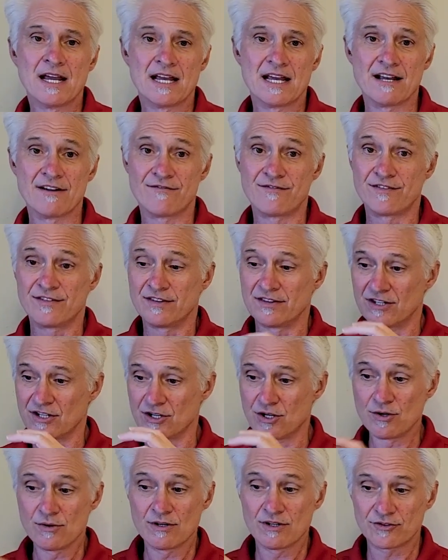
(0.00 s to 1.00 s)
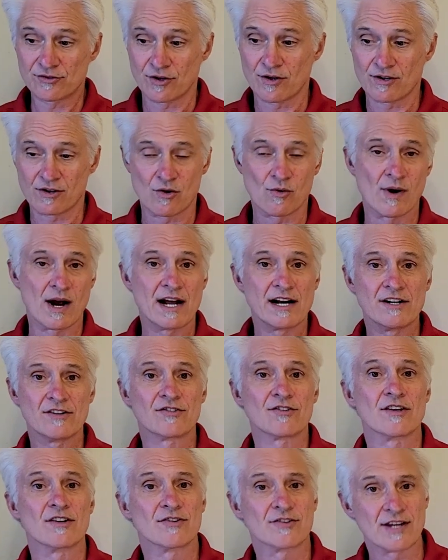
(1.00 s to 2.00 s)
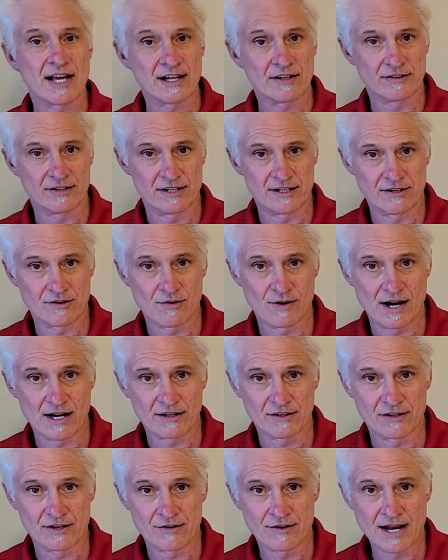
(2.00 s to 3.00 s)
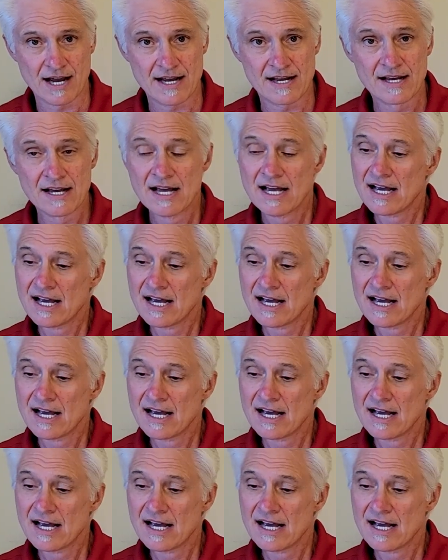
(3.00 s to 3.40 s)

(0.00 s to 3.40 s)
if the units aren't correct, it's going to scale it incorrectly, okay?